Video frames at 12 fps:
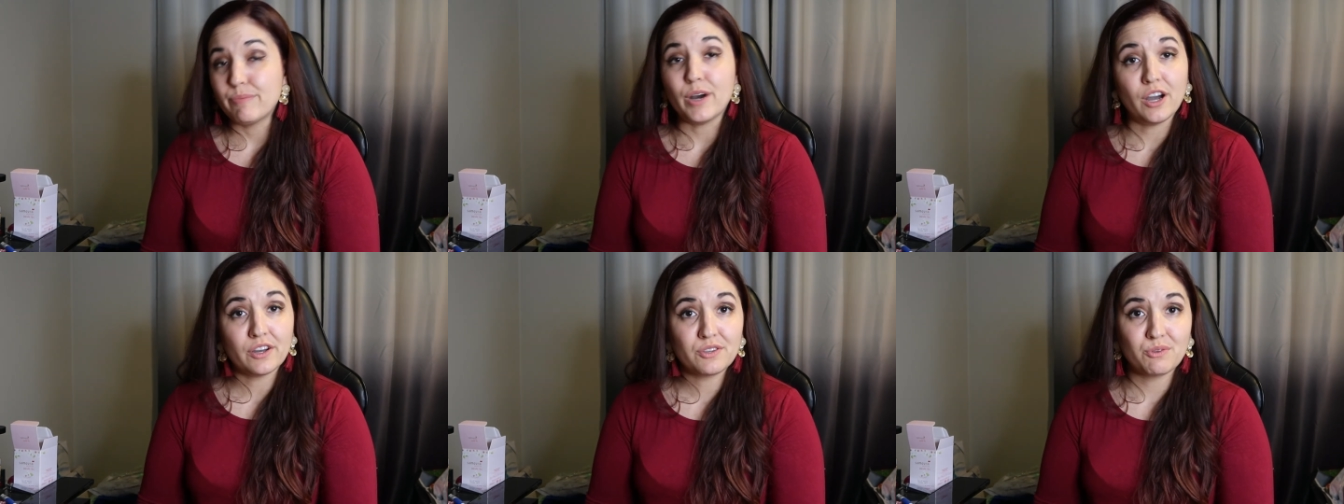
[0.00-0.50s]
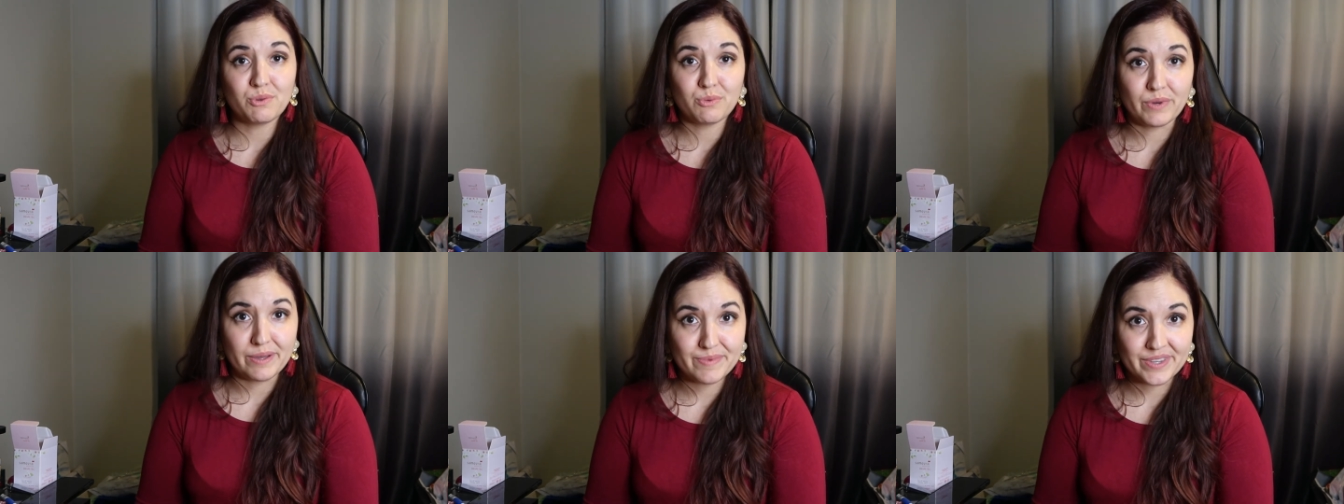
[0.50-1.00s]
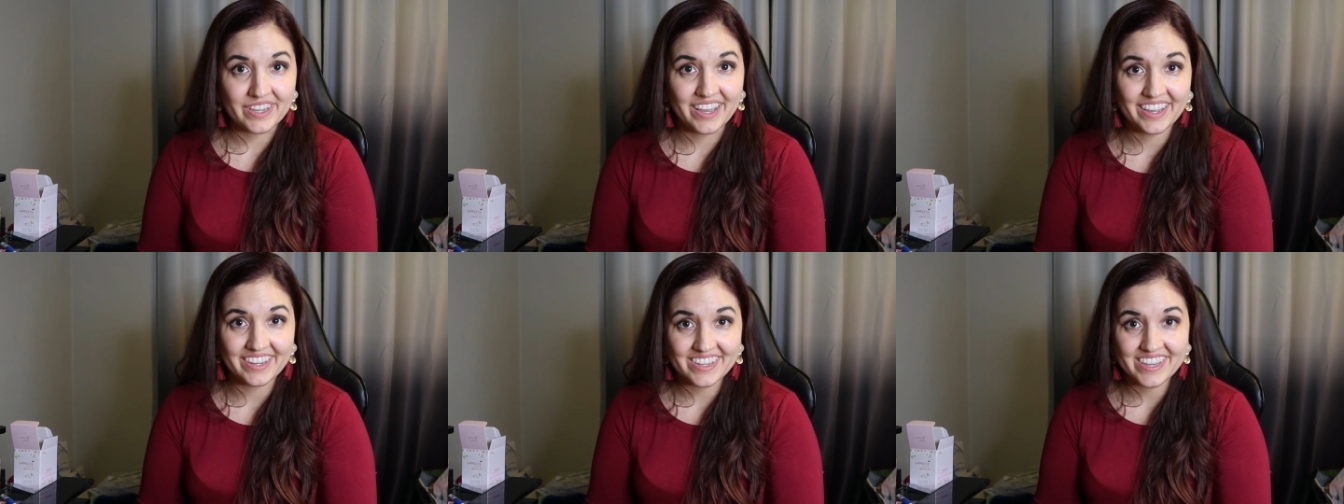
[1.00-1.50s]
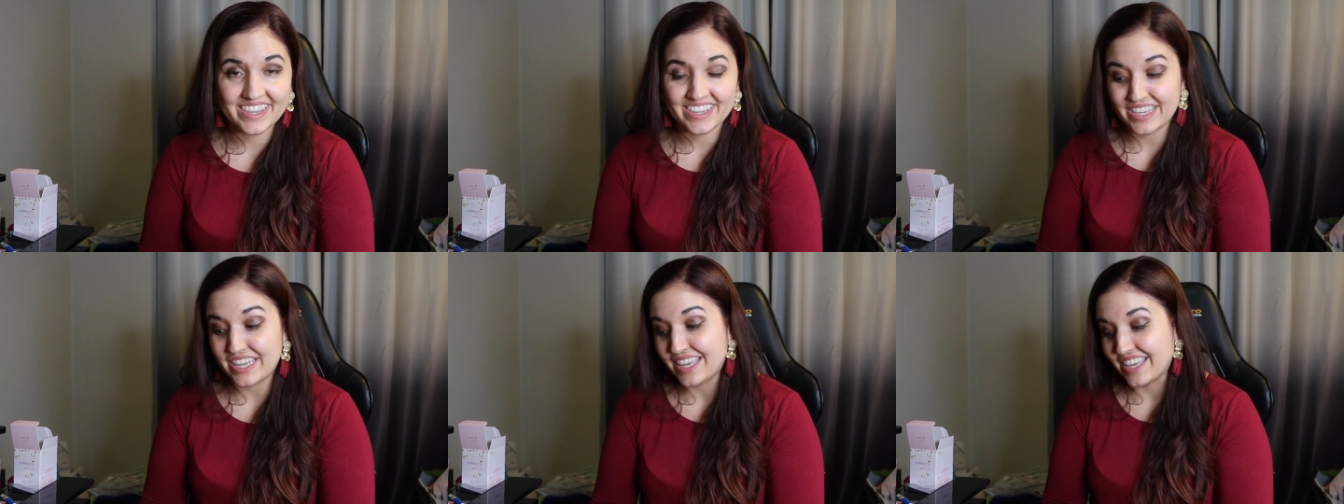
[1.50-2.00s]
Bokksu's website to
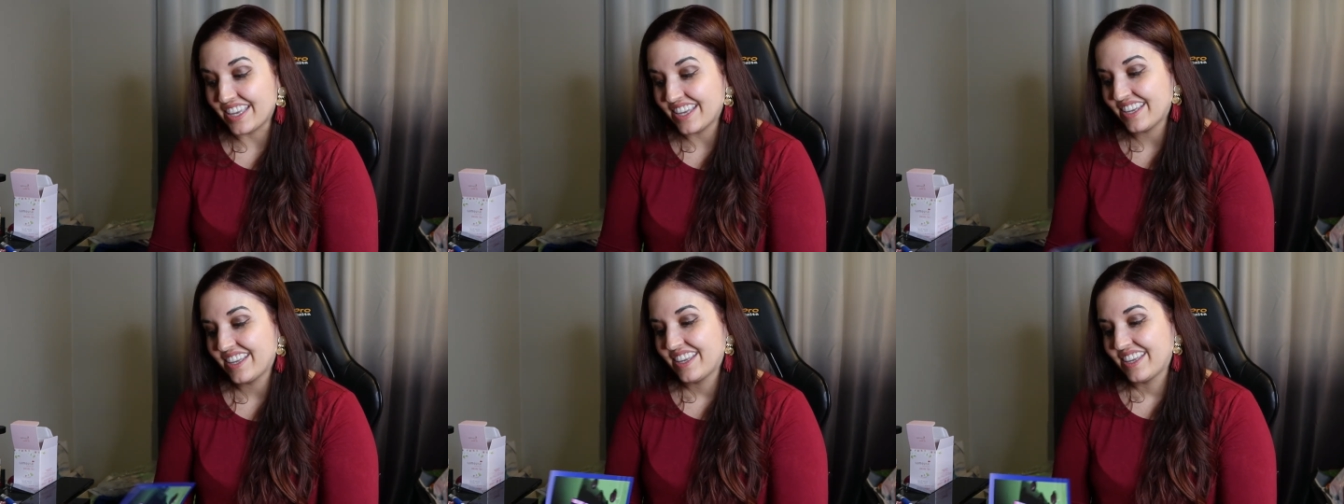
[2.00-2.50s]
see